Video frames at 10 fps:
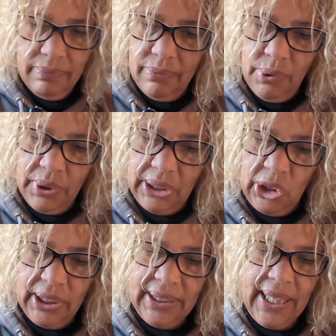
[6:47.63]
What did
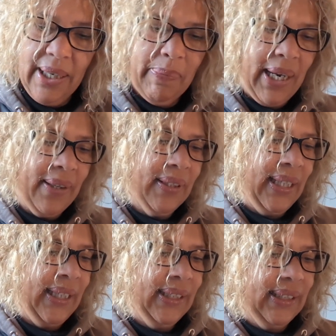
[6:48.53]
she say about
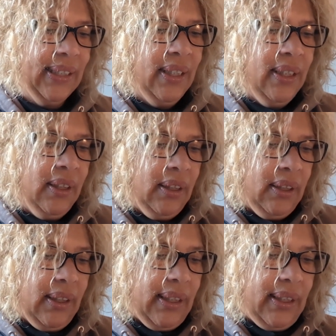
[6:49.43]
this?
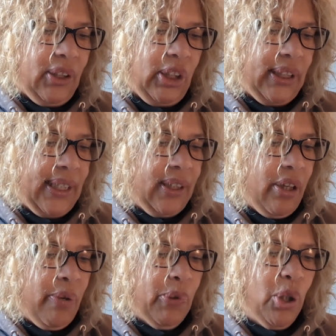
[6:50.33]
She said,
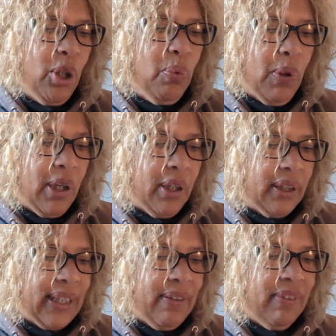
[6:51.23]
colour work,
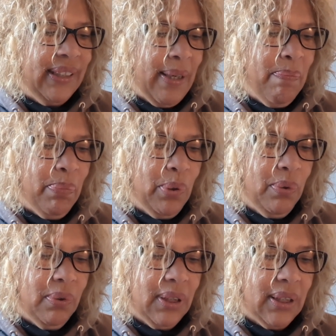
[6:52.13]
it
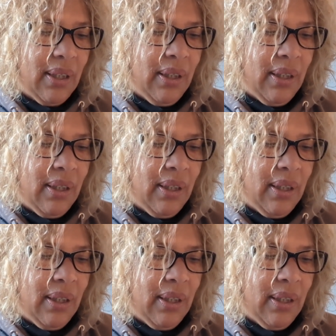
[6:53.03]
resembles